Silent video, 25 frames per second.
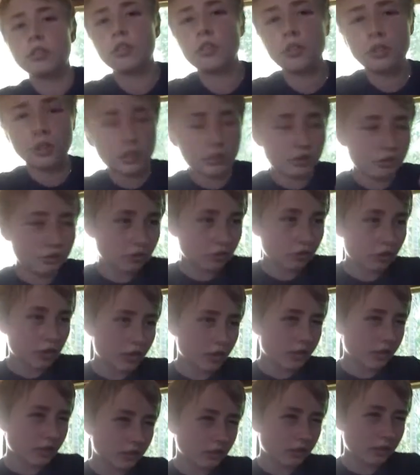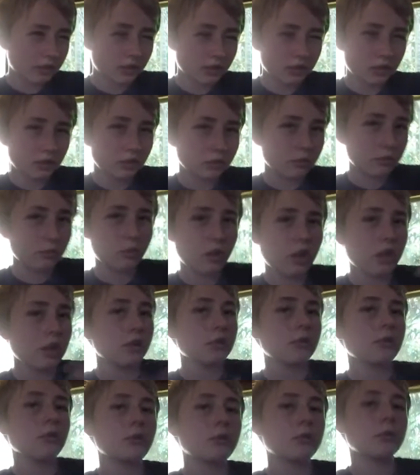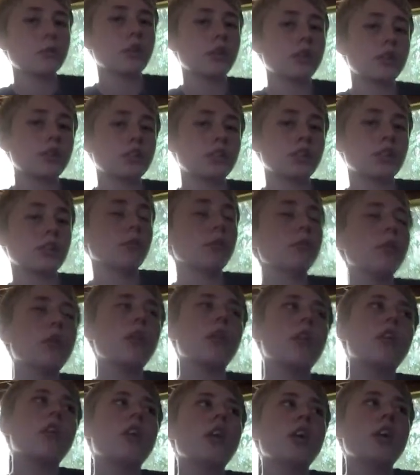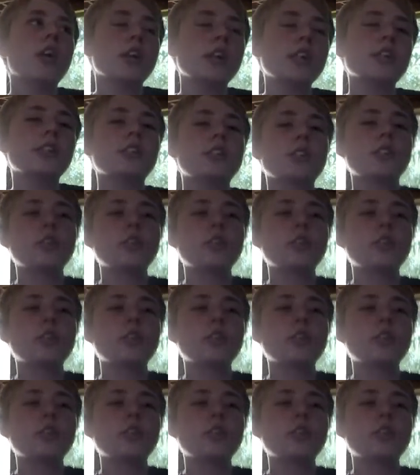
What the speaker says: turn into like, I don't want my well, it's